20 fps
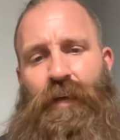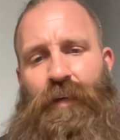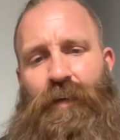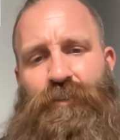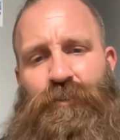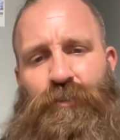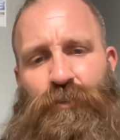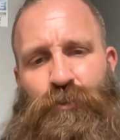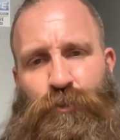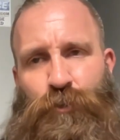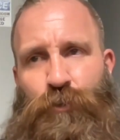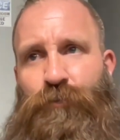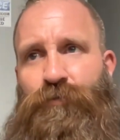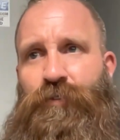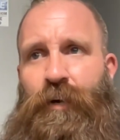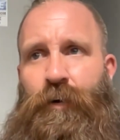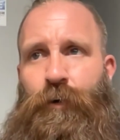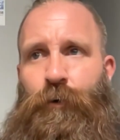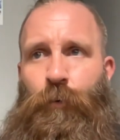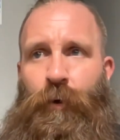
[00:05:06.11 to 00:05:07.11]
That's a
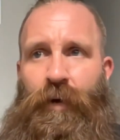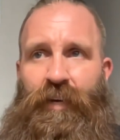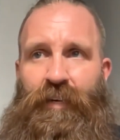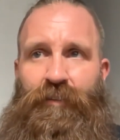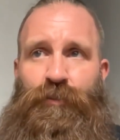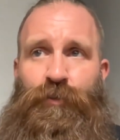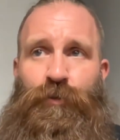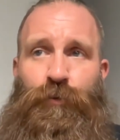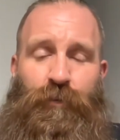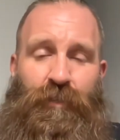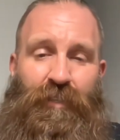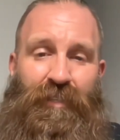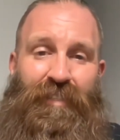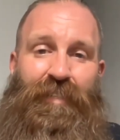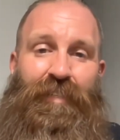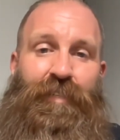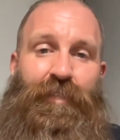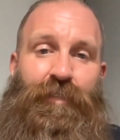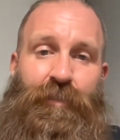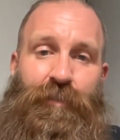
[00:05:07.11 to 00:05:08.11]
surefire way to
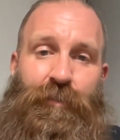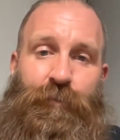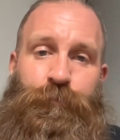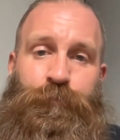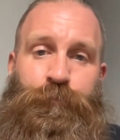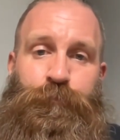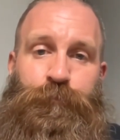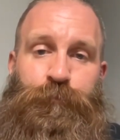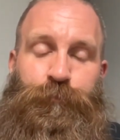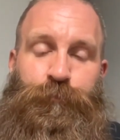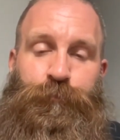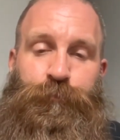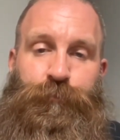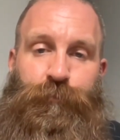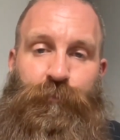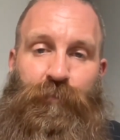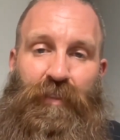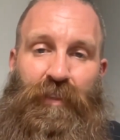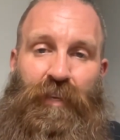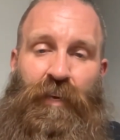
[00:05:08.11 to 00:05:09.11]
disease.
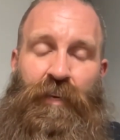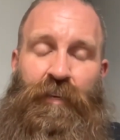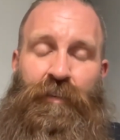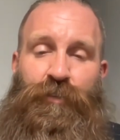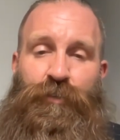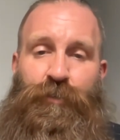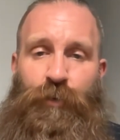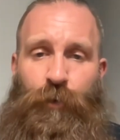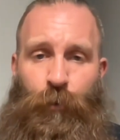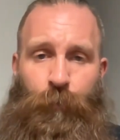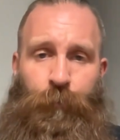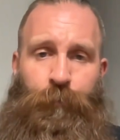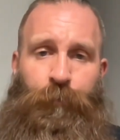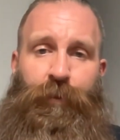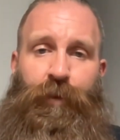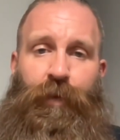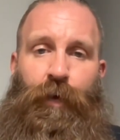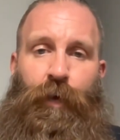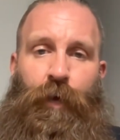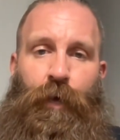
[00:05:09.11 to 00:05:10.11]
And so,
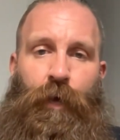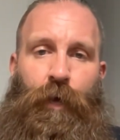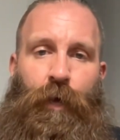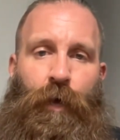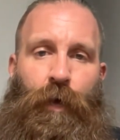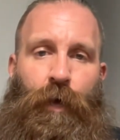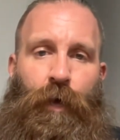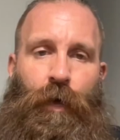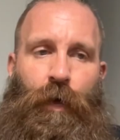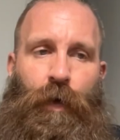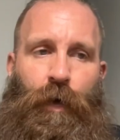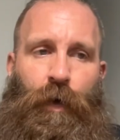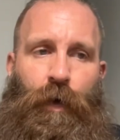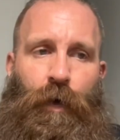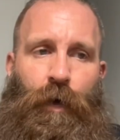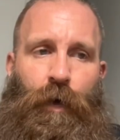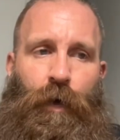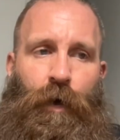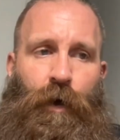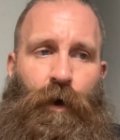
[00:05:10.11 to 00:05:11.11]

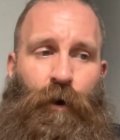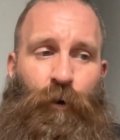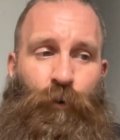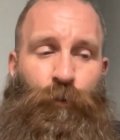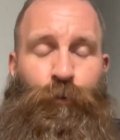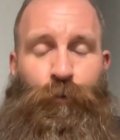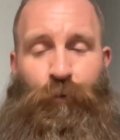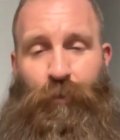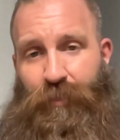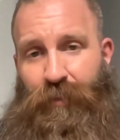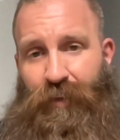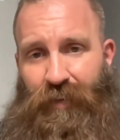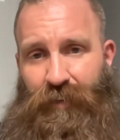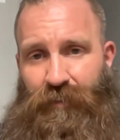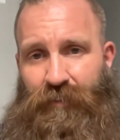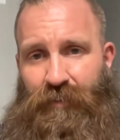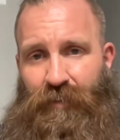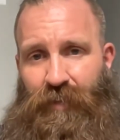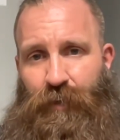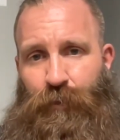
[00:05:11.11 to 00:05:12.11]
are there
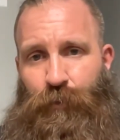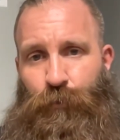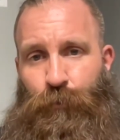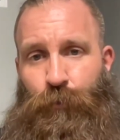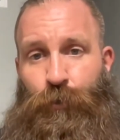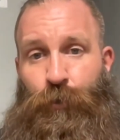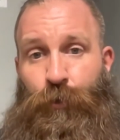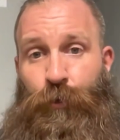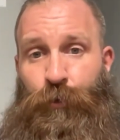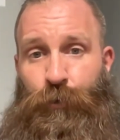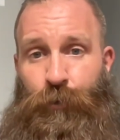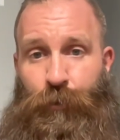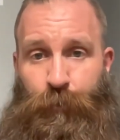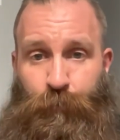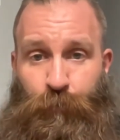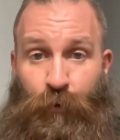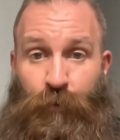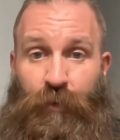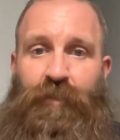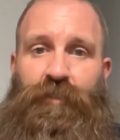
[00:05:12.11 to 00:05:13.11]
things that you
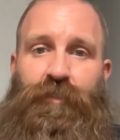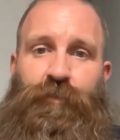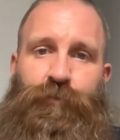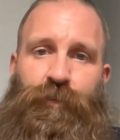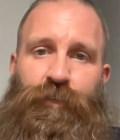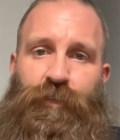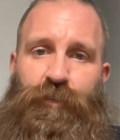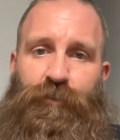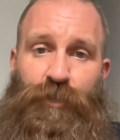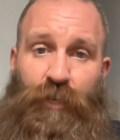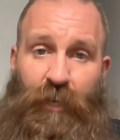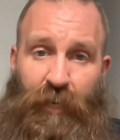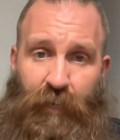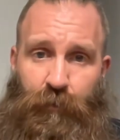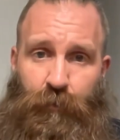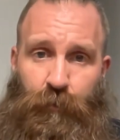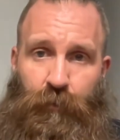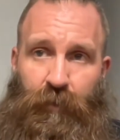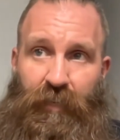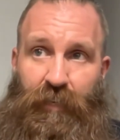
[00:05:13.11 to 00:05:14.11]
could productively
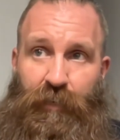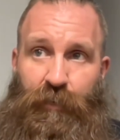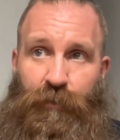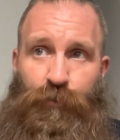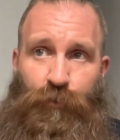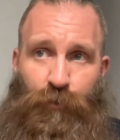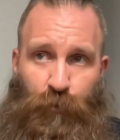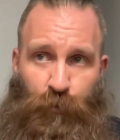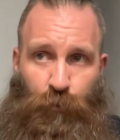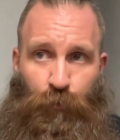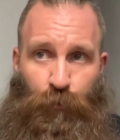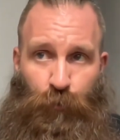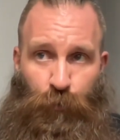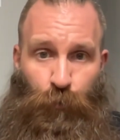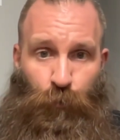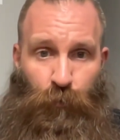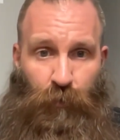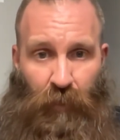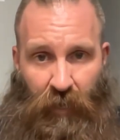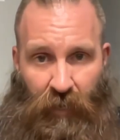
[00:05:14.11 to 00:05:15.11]
channel into
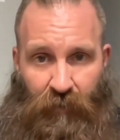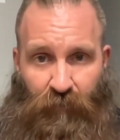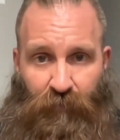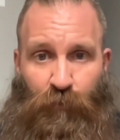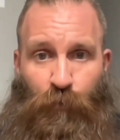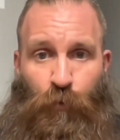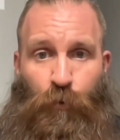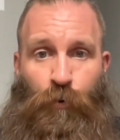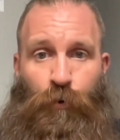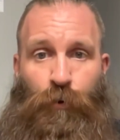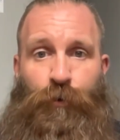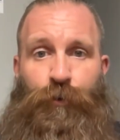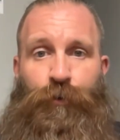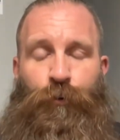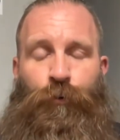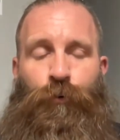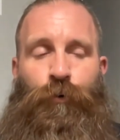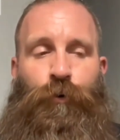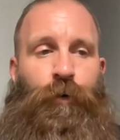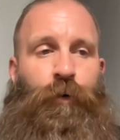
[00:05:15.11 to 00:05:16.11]
your life or
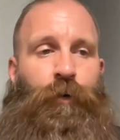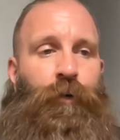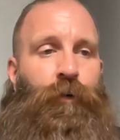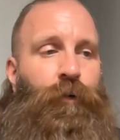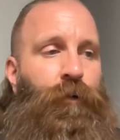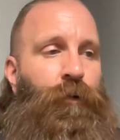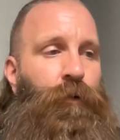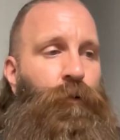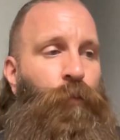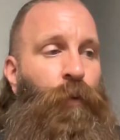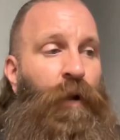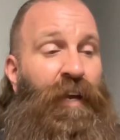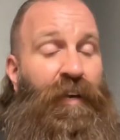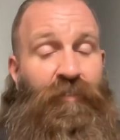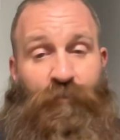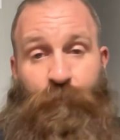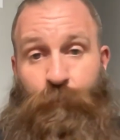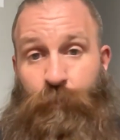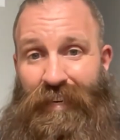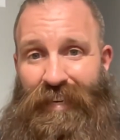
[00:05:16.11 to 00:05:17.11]
your way
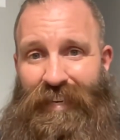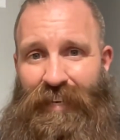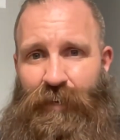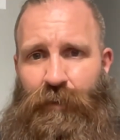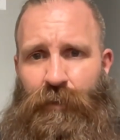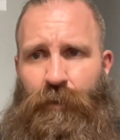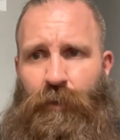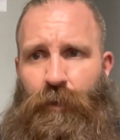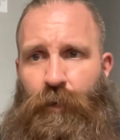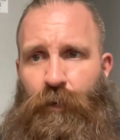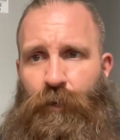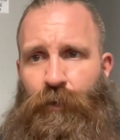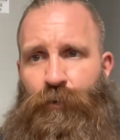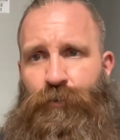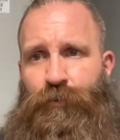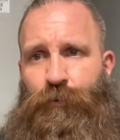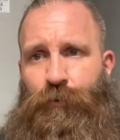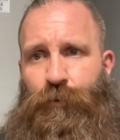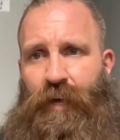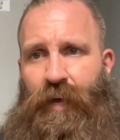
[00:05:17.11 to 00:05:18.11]
of being
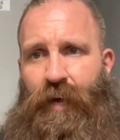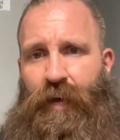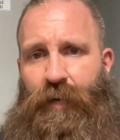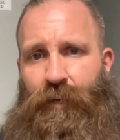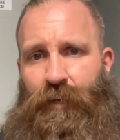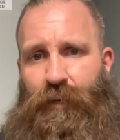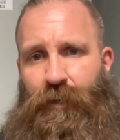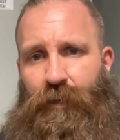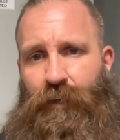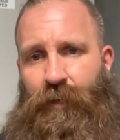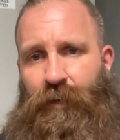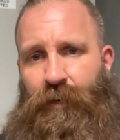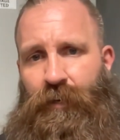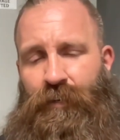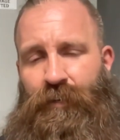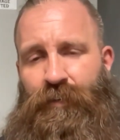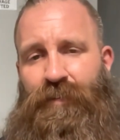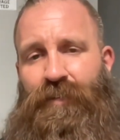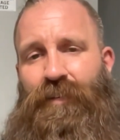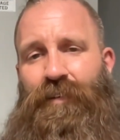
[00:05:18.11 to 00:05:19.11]
so that it
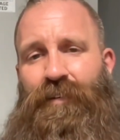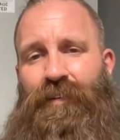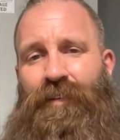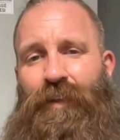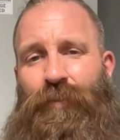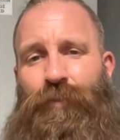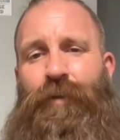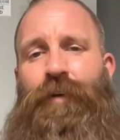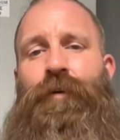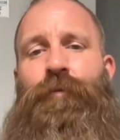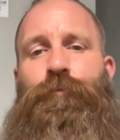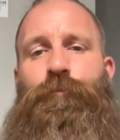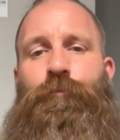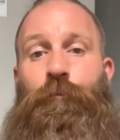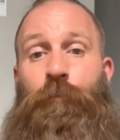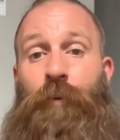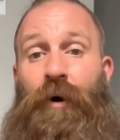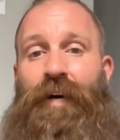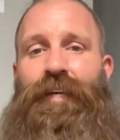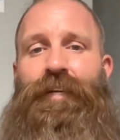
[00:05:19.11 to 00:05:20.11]
is nothing
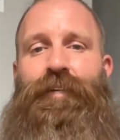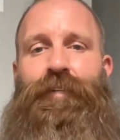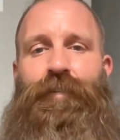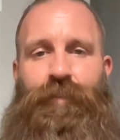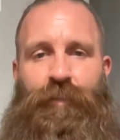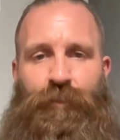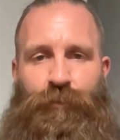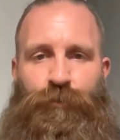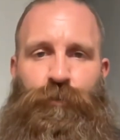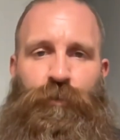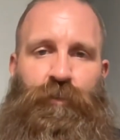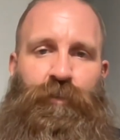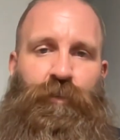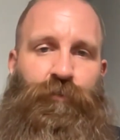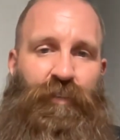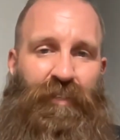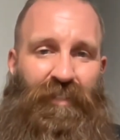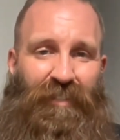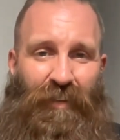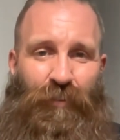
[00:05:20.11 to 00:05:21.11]
but
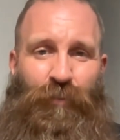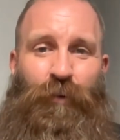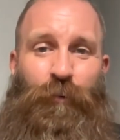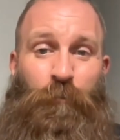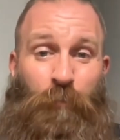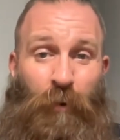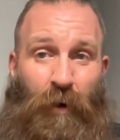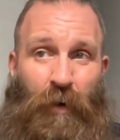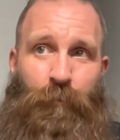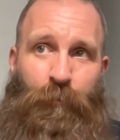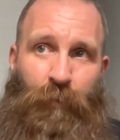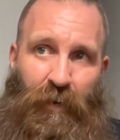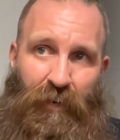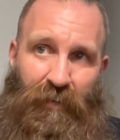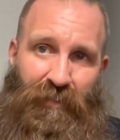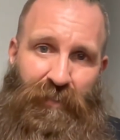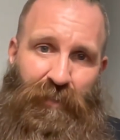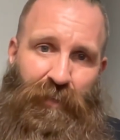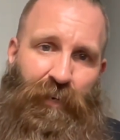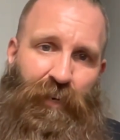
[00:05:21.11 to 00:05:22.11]
constructive, it's nothing but
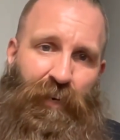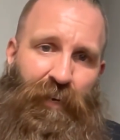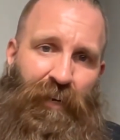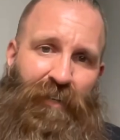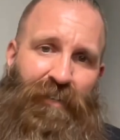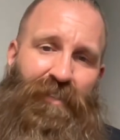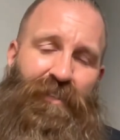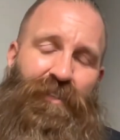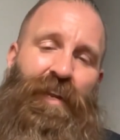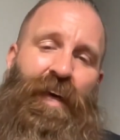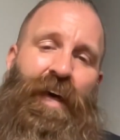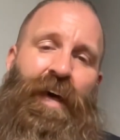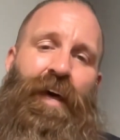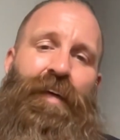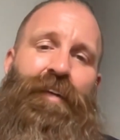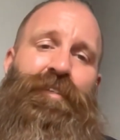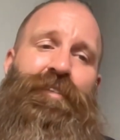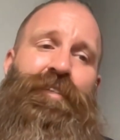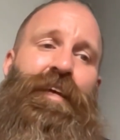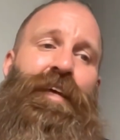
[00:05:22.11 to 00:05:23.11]
medicine, and it's
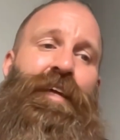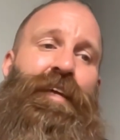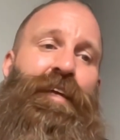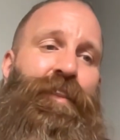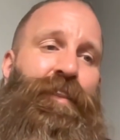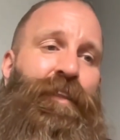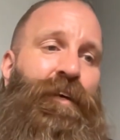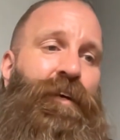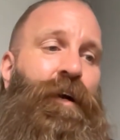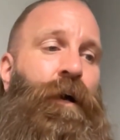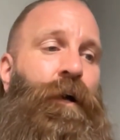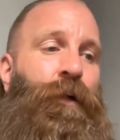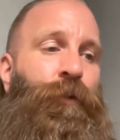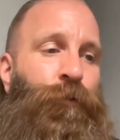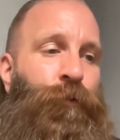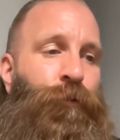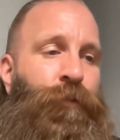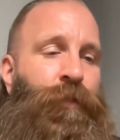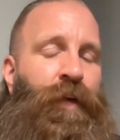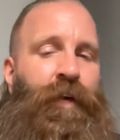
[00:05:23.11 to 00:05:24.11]
not anything
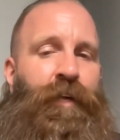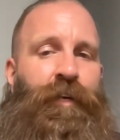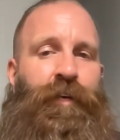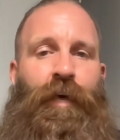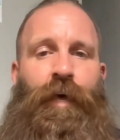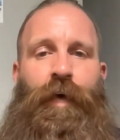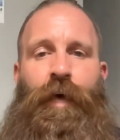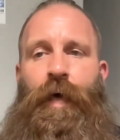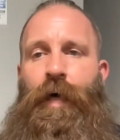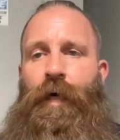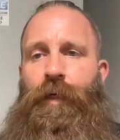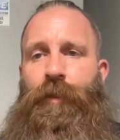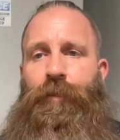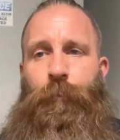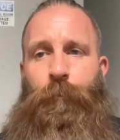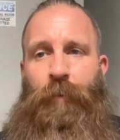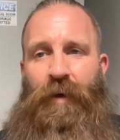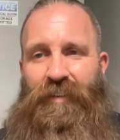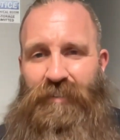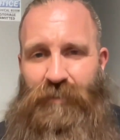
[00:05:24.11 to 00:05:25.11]
other than
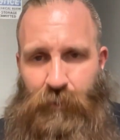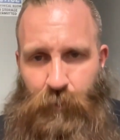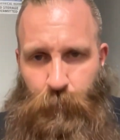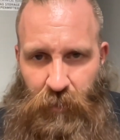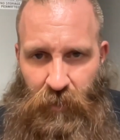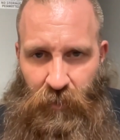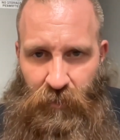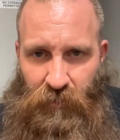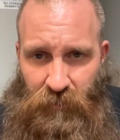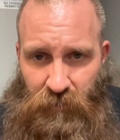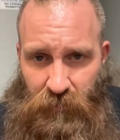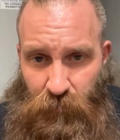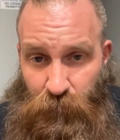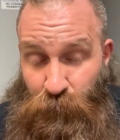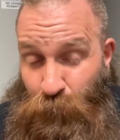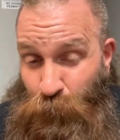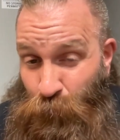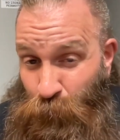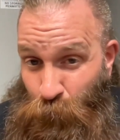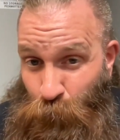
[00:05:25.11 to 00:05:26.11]
the best of the best
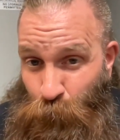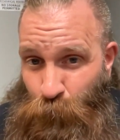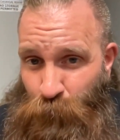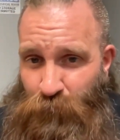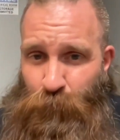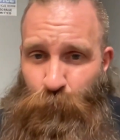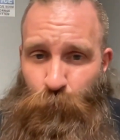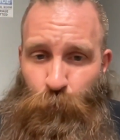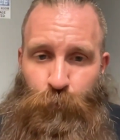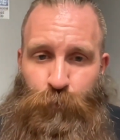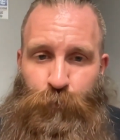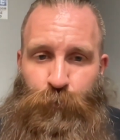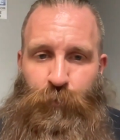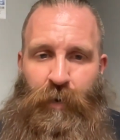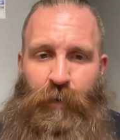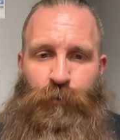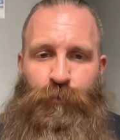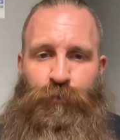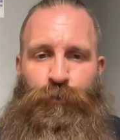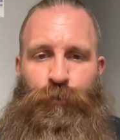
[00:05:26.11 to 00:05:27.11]
for you, for those
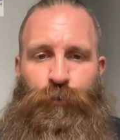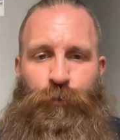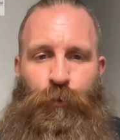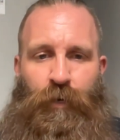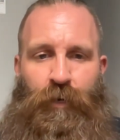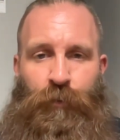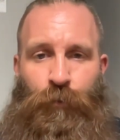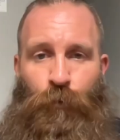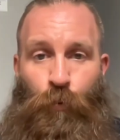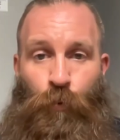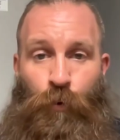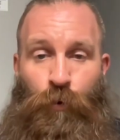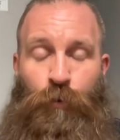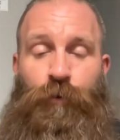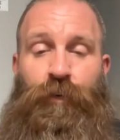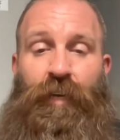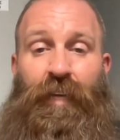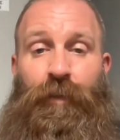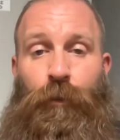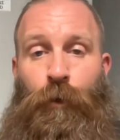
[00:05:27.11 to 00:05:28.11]
around you, and the
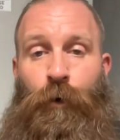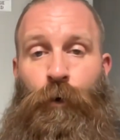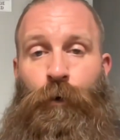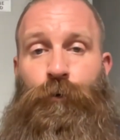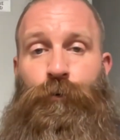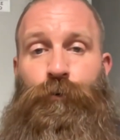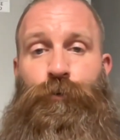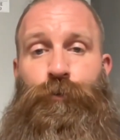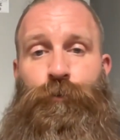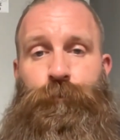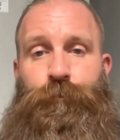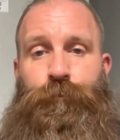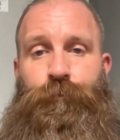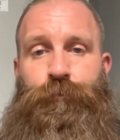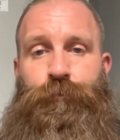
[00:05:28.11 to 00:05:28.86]
world at large?